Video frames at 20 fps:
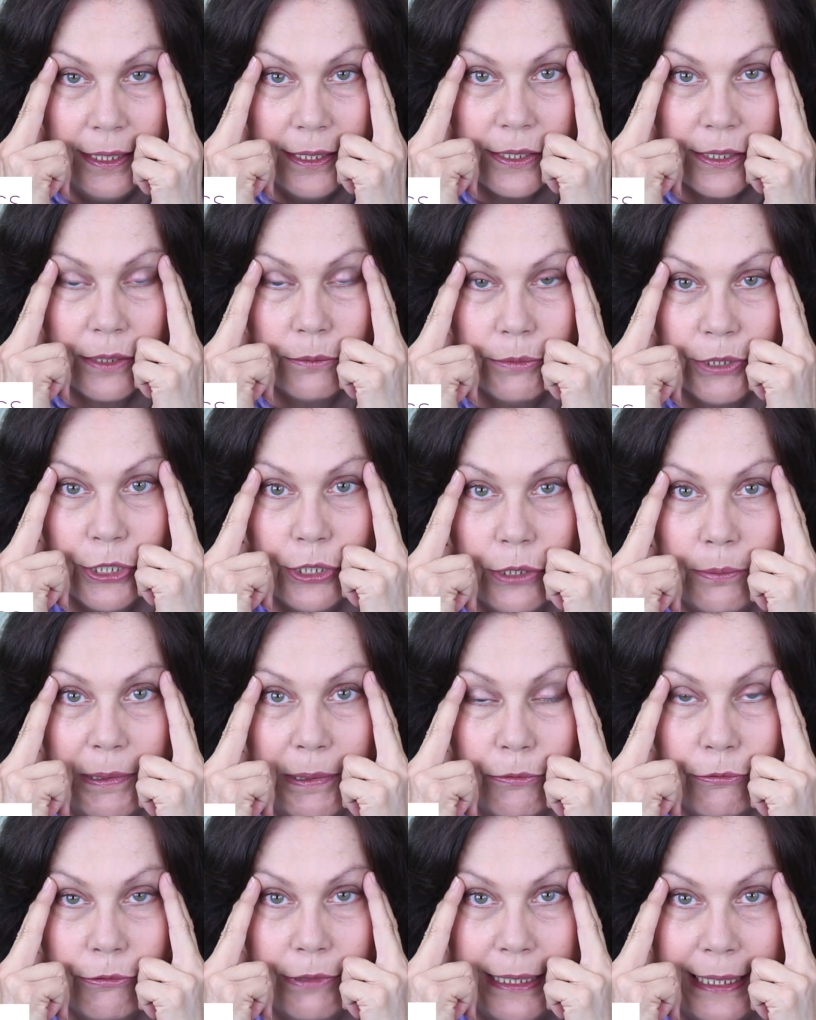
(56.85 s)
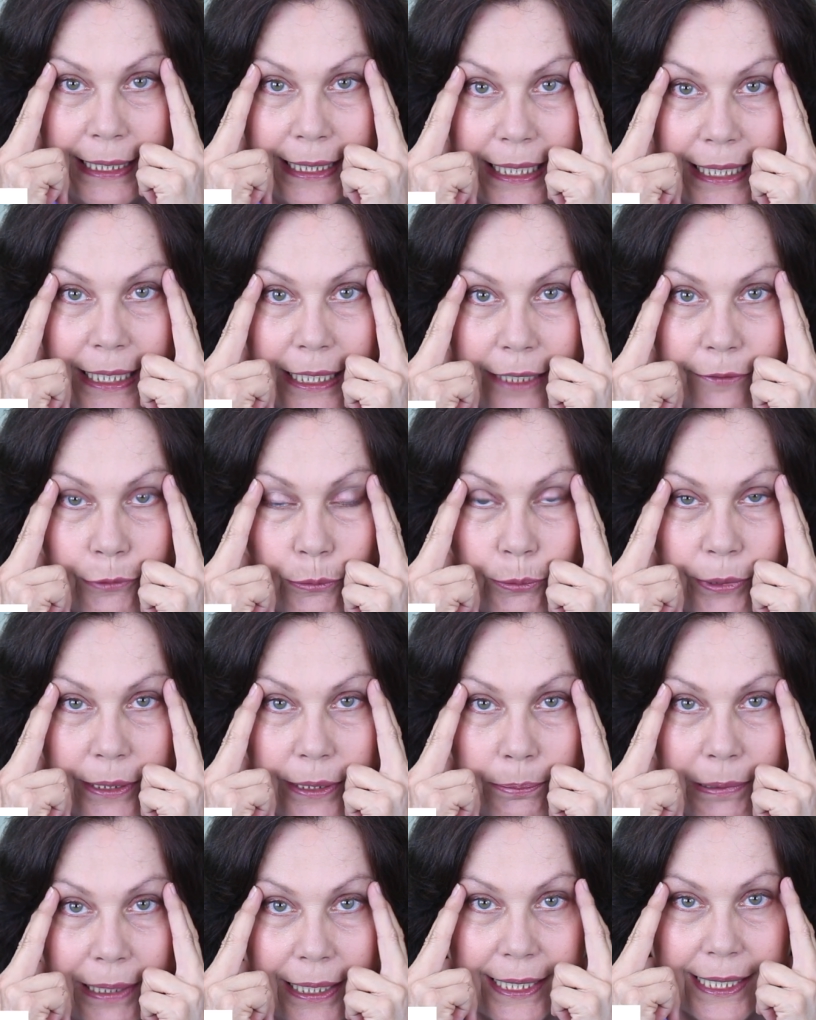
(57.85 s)
So I want you to be really careful where
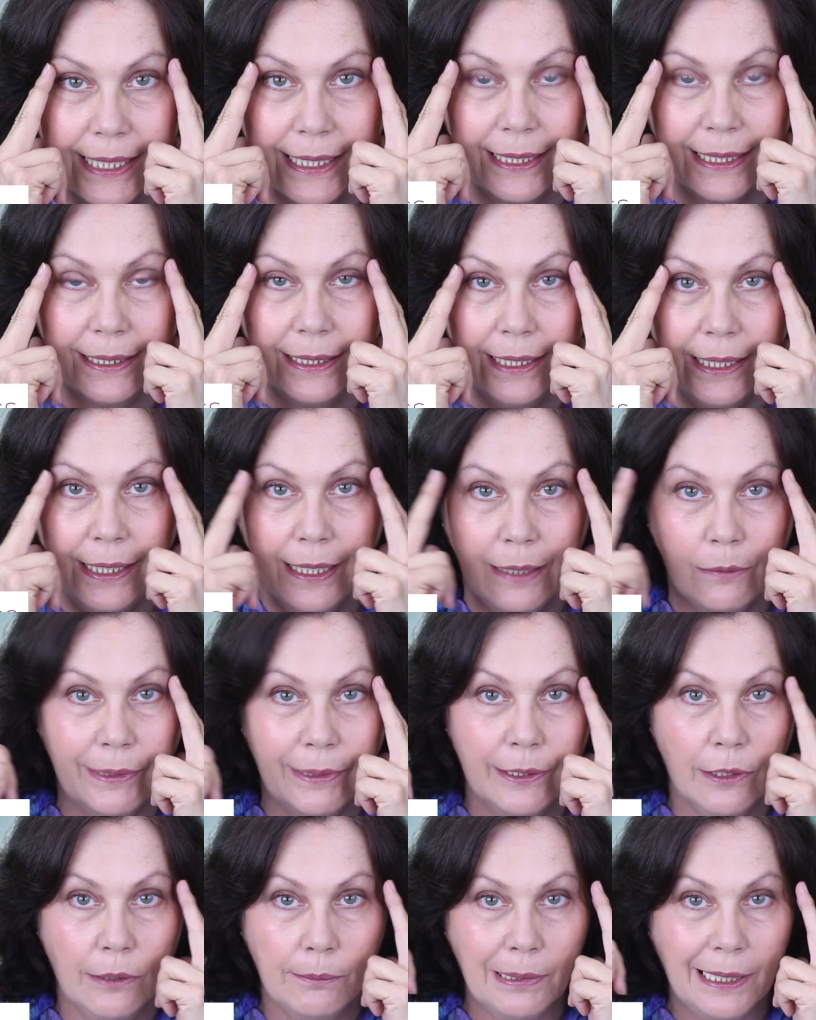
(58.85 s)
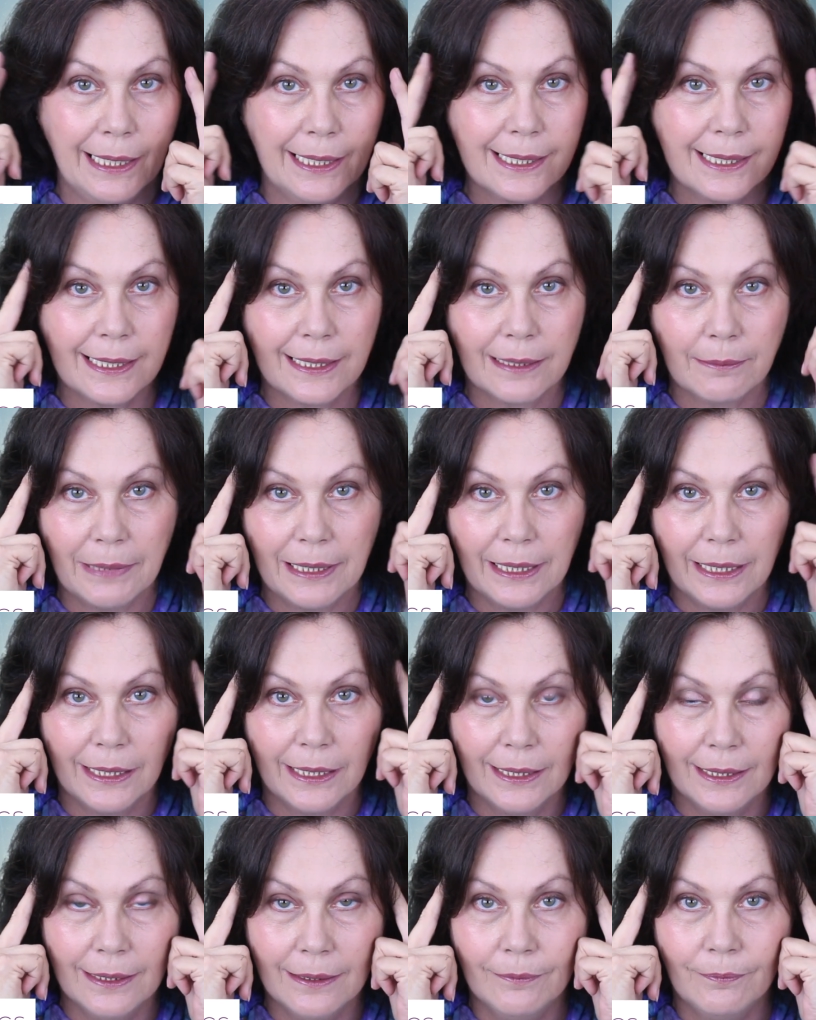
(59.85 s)
you're placing it. We're not placing them
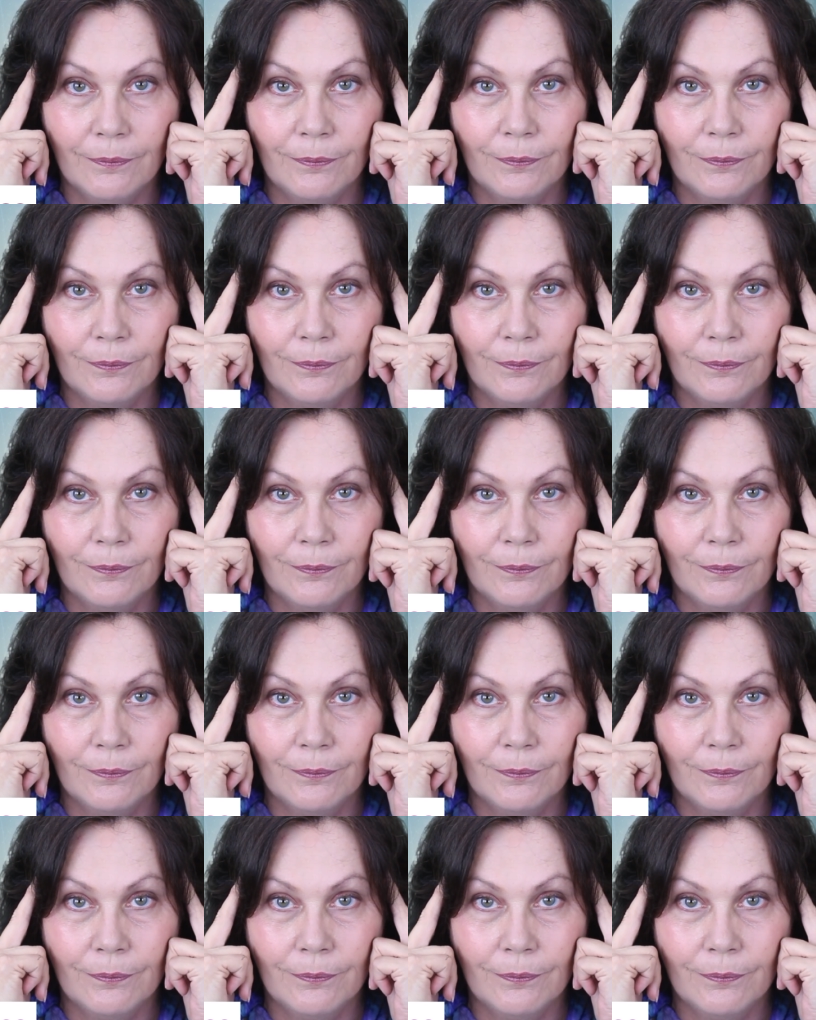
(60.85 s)
here.